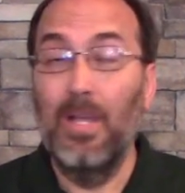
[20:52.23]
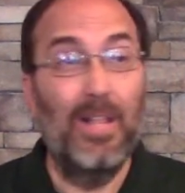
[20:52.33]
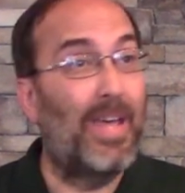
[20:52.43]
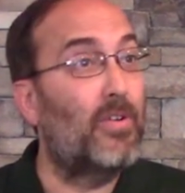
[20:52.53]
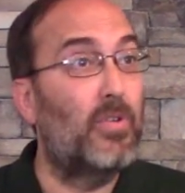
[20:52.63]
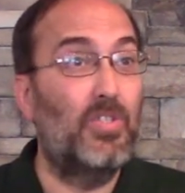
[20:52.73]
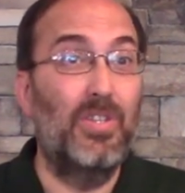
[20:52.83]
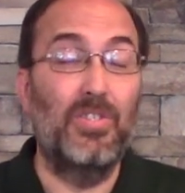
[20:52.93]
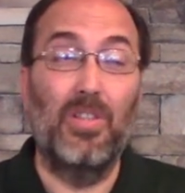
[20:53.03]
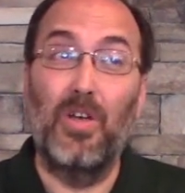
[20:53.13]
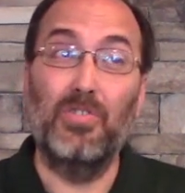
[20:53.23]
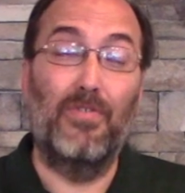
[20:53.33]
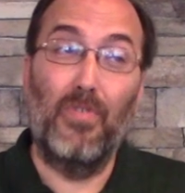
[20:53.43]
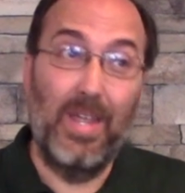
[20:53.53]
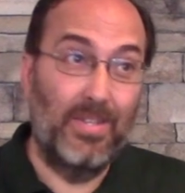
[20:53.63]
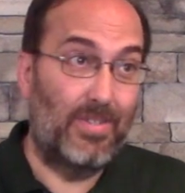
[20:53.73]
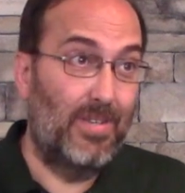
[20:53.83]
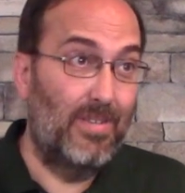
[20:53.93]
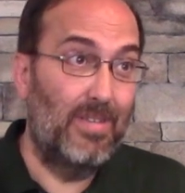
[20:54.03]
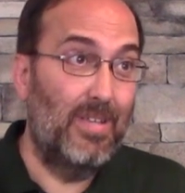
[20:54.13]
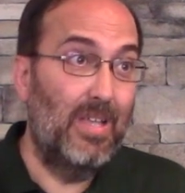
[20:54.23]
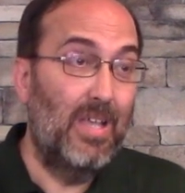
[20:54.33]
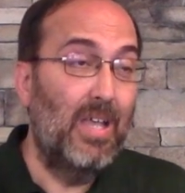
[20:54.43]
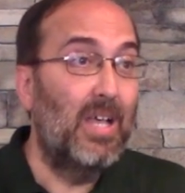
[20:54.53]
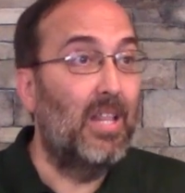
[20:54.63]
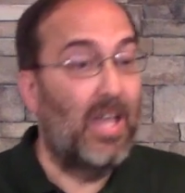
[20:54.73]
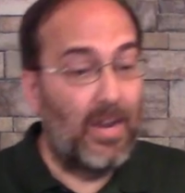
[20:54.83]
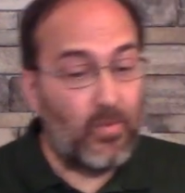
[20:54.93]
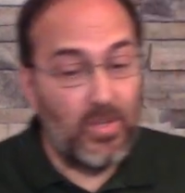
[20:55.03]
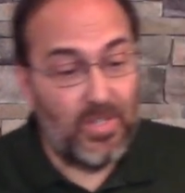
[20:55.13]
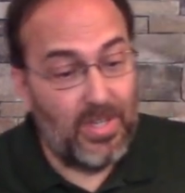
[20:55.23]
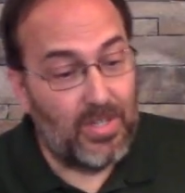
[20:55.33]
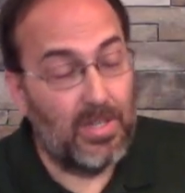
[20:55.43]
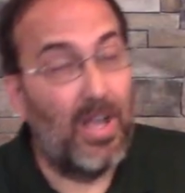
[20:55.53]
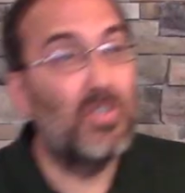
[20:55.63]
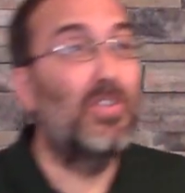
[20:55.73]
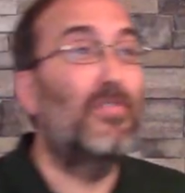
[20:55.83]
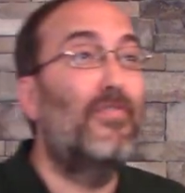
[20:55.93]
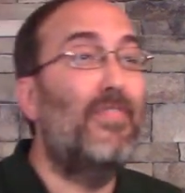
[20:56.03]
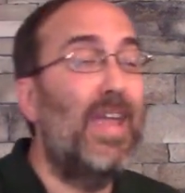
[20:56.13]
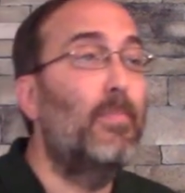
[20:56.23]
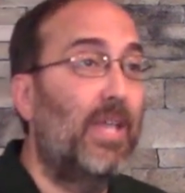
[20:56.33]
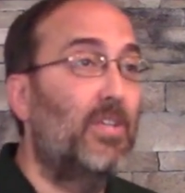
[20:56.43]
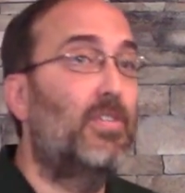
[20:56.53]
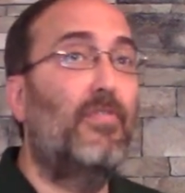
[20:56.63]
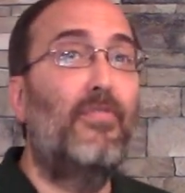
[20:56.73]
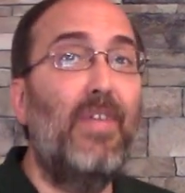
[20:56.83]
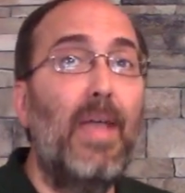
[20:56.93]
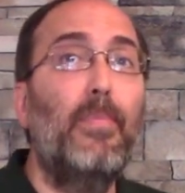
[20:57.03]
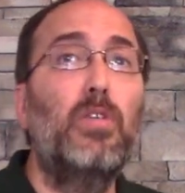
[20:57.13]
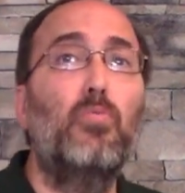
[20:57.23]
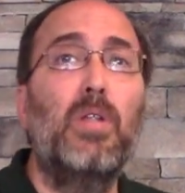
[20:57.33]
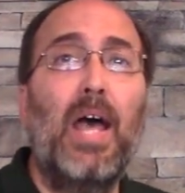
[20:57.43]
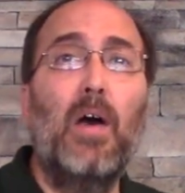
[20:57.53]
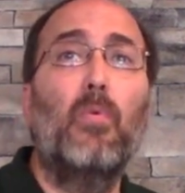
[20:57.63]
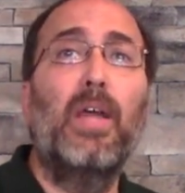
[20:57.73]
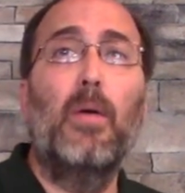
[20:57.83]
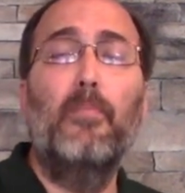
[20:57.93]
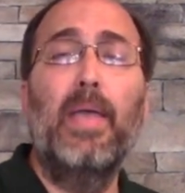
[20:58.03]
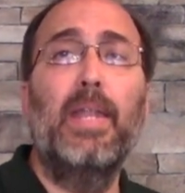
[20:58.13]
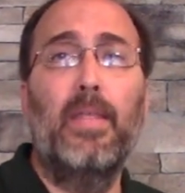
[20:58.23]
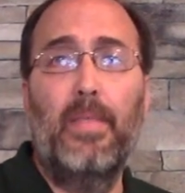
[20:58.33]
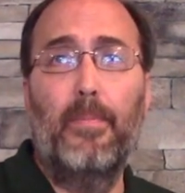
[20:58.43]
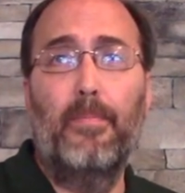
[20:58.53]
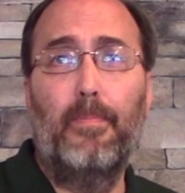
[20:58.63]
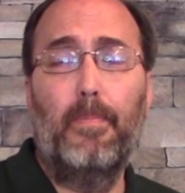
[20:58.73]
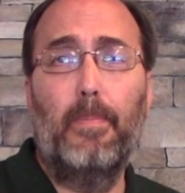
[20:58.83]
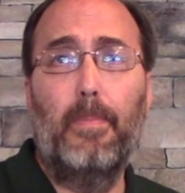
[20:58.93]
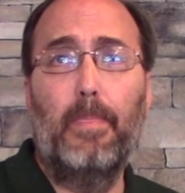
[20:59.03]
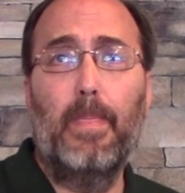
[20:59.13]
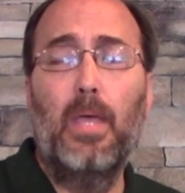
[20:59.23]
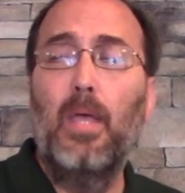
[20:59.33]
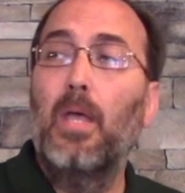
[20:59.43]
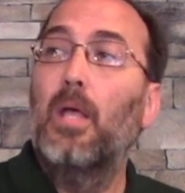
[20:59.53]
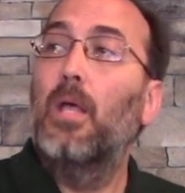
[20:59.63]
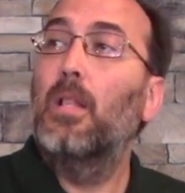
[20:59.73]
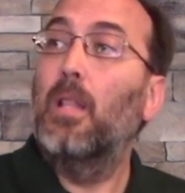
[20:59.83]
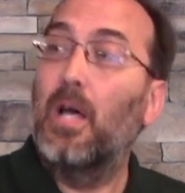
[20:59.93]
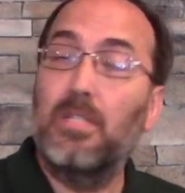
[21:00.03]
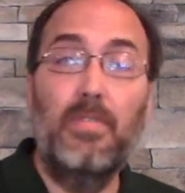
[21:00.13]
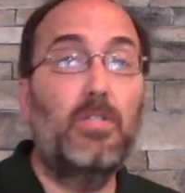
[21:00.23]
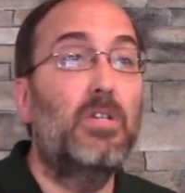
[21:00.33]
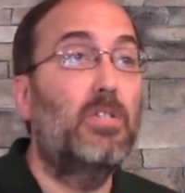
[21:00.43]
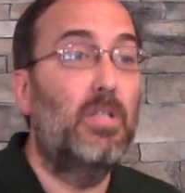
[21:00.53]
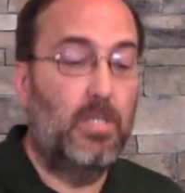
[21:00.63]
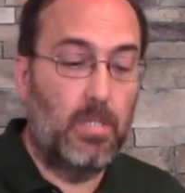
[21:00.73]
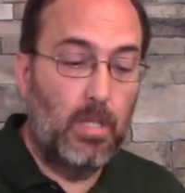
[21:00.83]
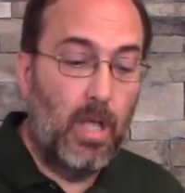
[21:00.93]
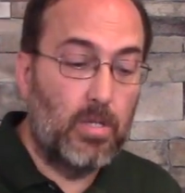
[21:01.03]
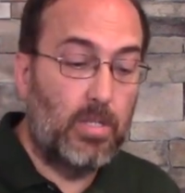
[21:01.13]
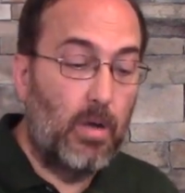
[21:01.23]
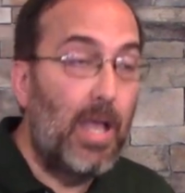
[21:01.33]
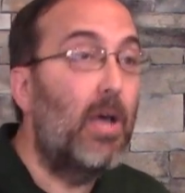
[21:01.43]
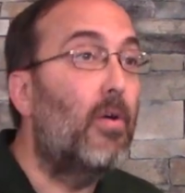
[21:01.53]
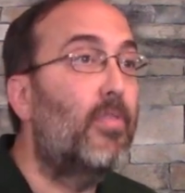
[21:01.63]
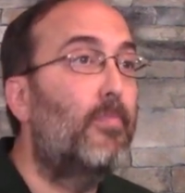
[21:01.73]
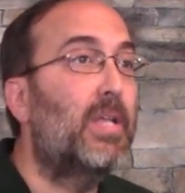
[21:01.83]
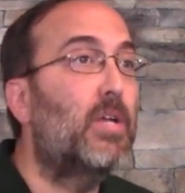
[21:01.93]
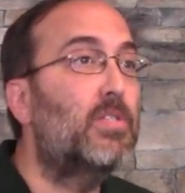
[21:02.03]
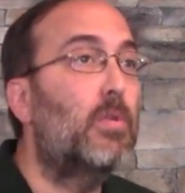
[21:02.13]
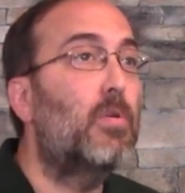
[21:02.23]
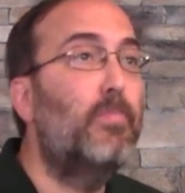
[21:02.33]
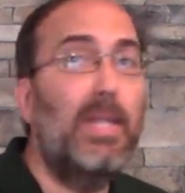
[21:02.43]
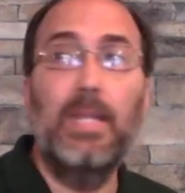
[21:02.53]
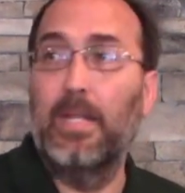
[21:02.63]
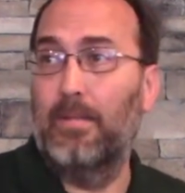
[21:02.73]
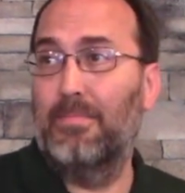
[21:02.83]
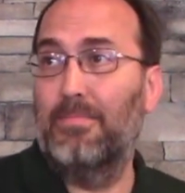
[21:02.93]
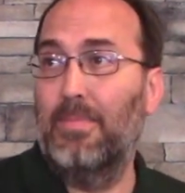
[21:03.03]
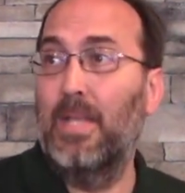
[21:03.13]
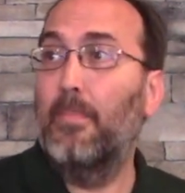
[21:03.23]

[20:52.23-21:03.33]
A lot of Christians lost their friends. A lot of Christians lost their families. Their families would outright abandon them. Lots of these Christians lost their health because they were beaten and